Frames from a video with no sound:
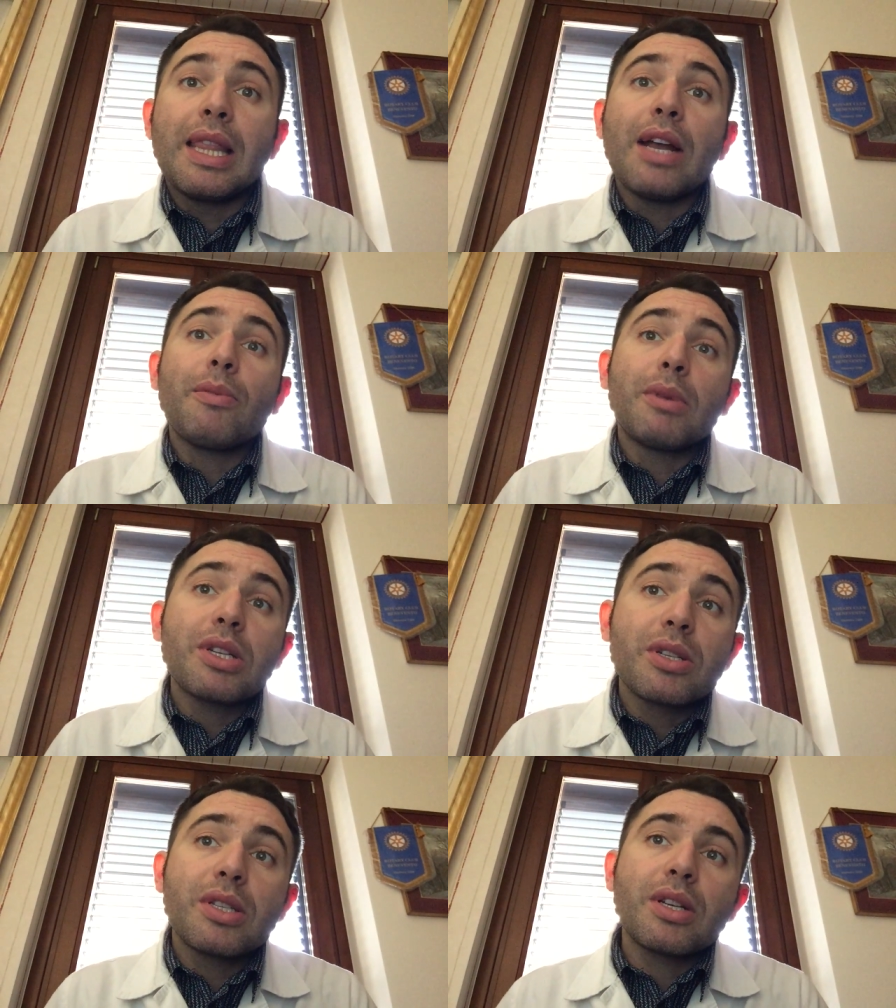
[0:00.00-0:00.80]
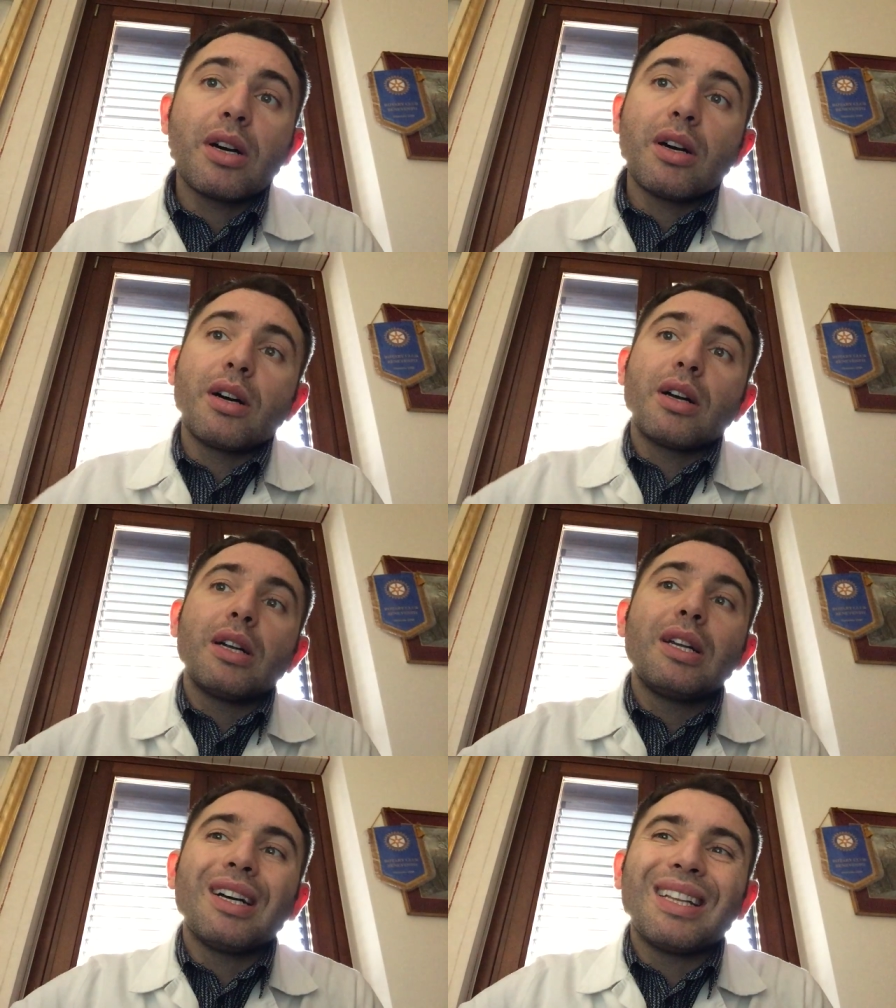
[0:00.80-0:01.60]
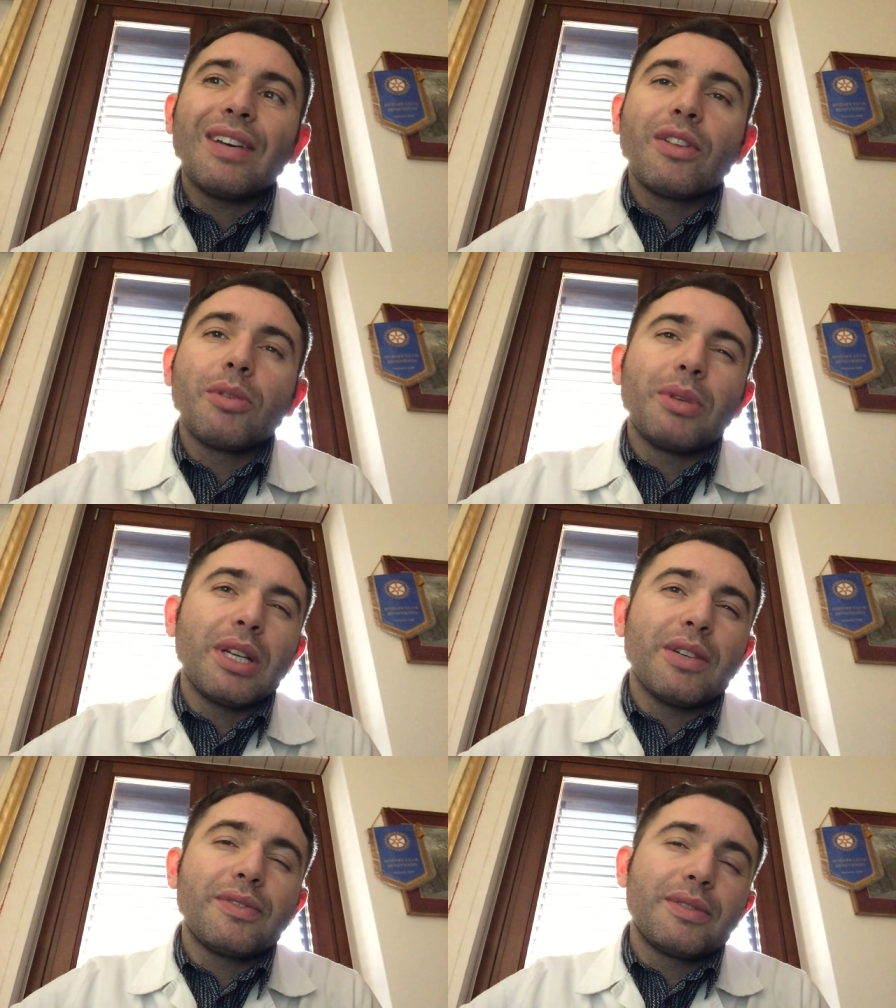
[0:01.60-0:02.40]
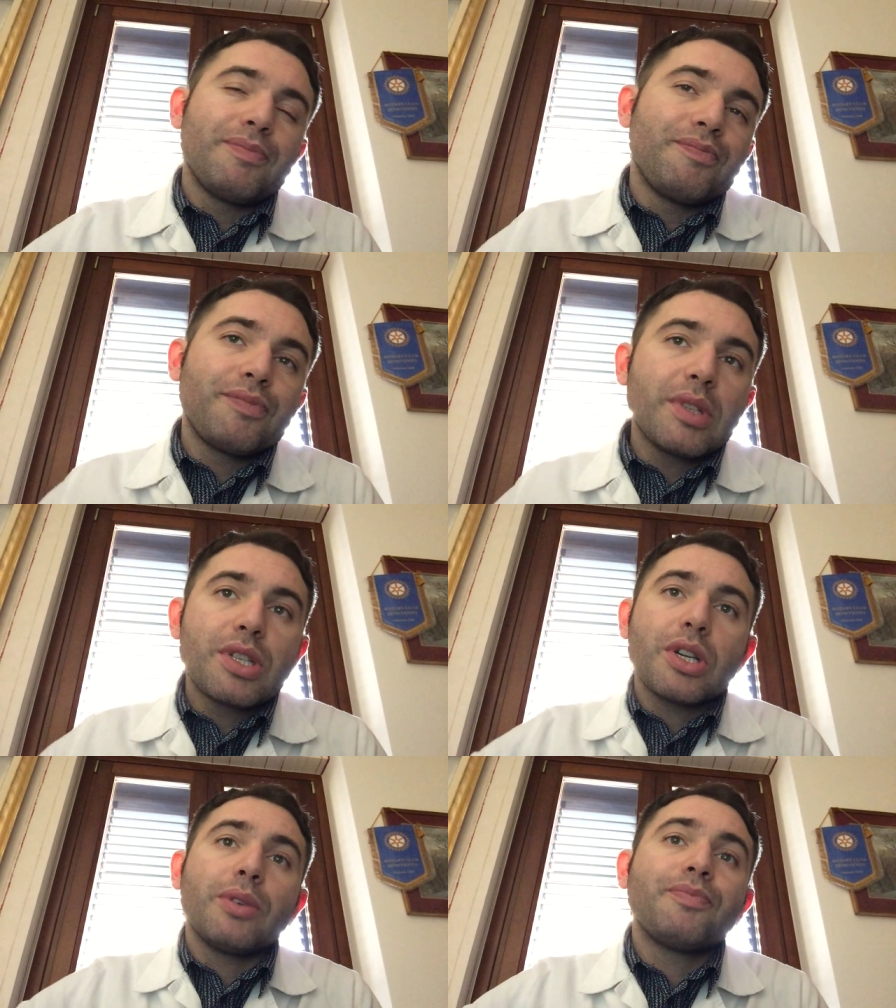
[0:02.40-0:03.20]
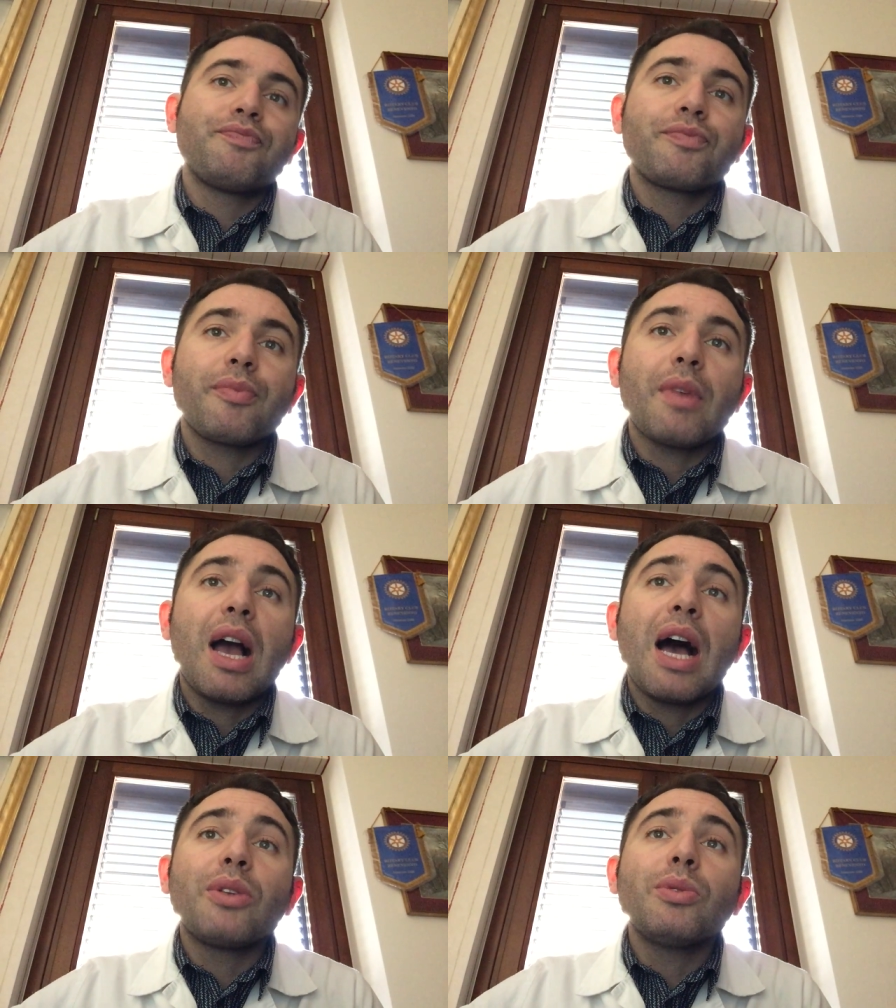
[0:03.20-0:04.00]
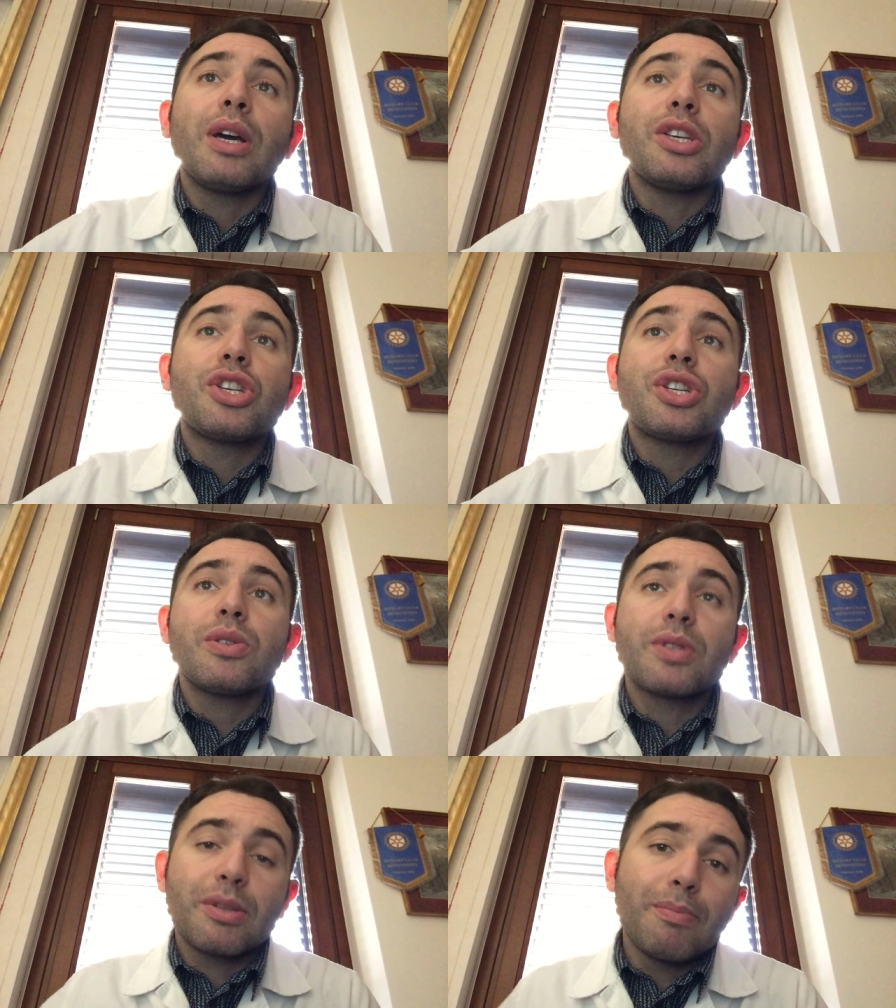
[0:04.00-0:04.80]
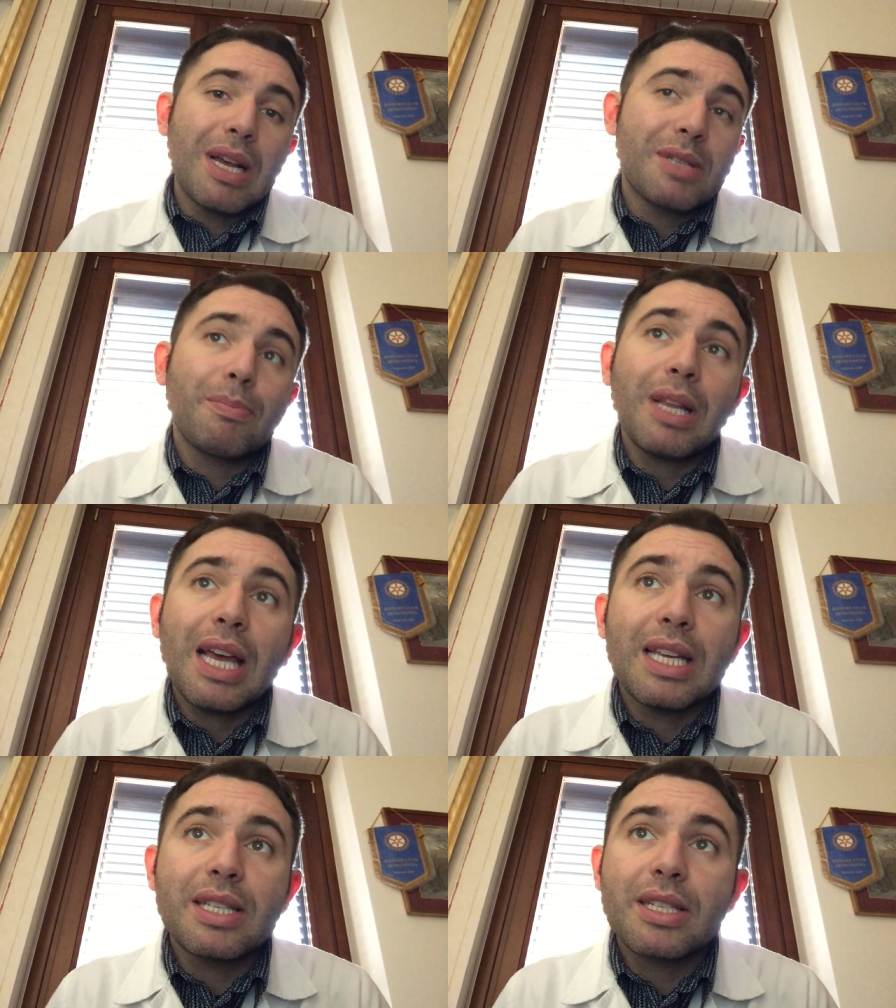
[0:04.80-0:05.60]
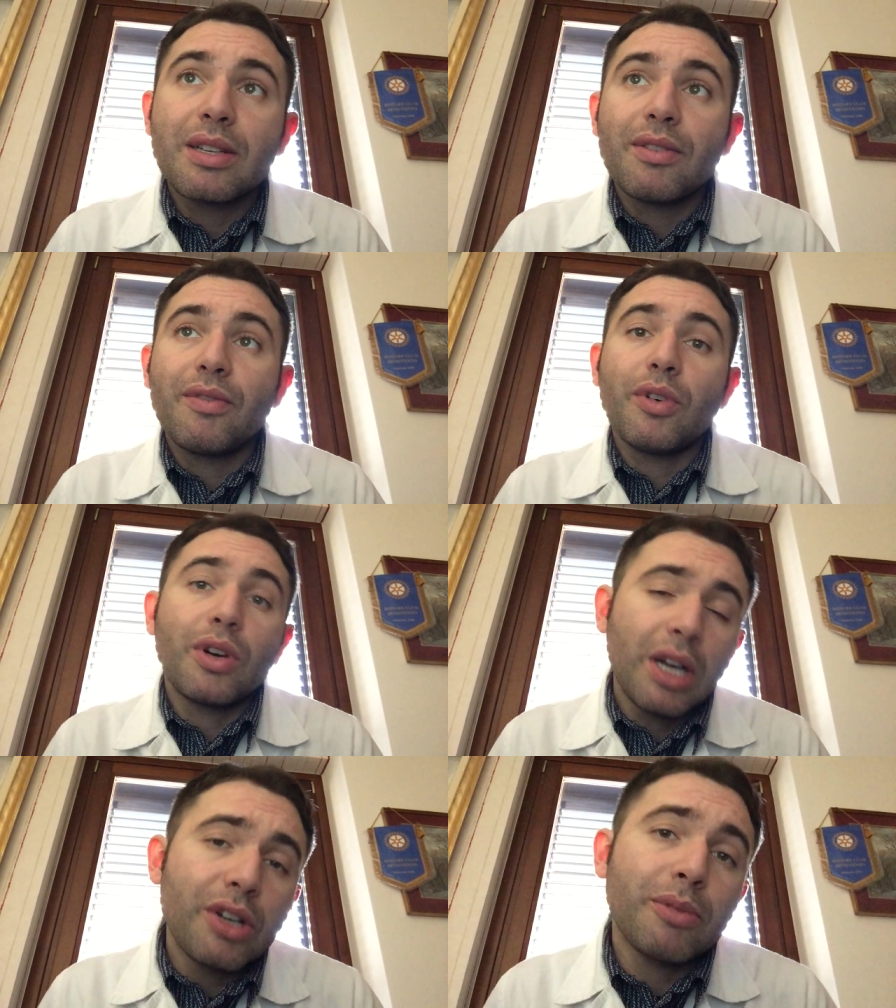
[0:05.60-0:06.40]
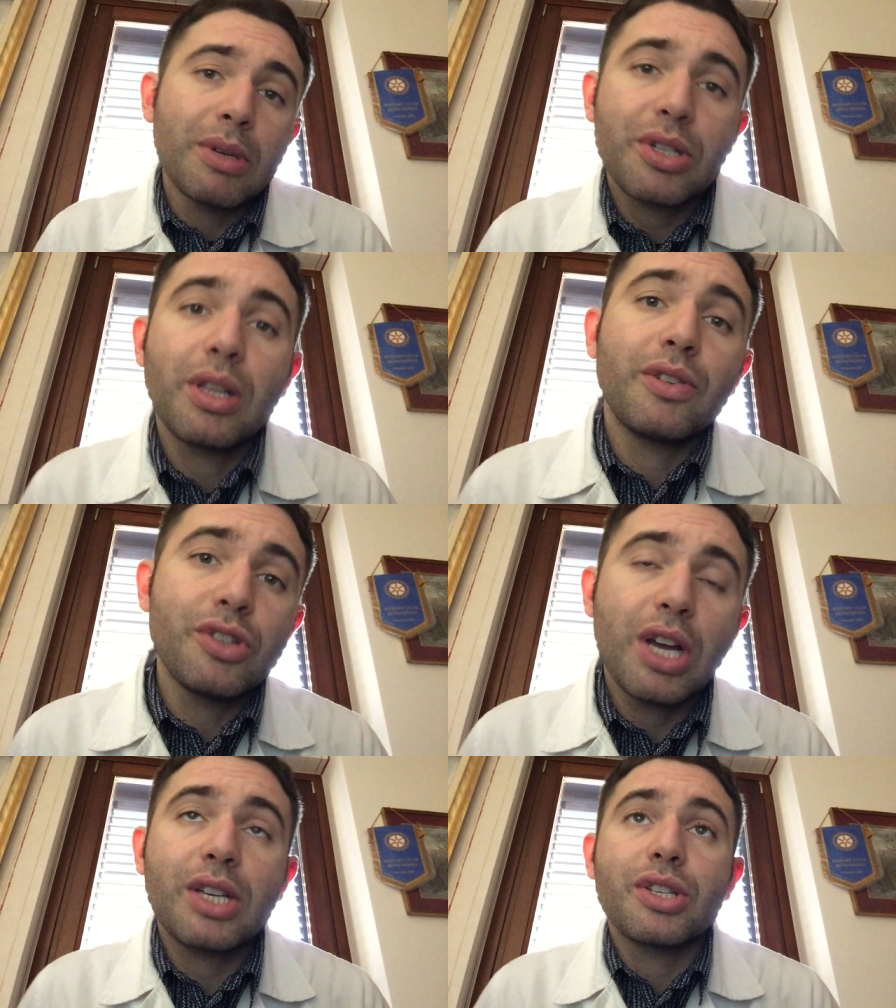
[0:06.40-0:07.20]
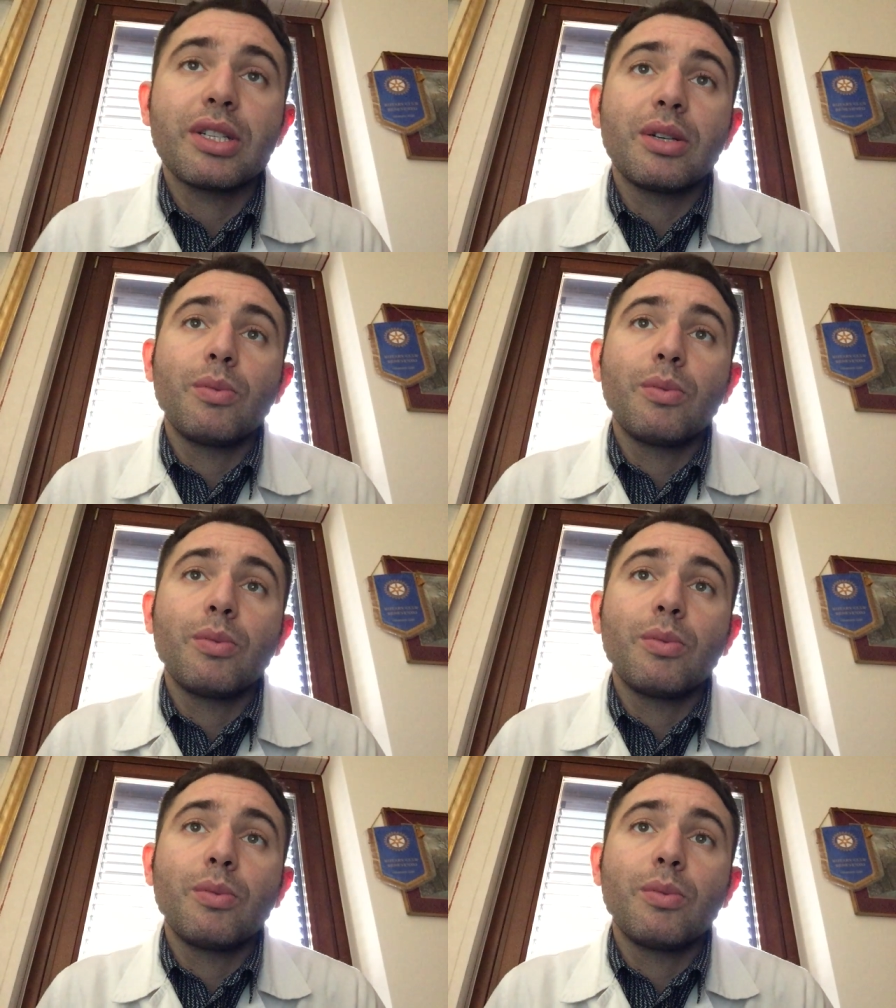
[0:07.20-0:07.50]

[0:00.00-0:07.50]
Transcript: Their muscles are not developed enough. So, how do I choose the best place for an intramuscular injection?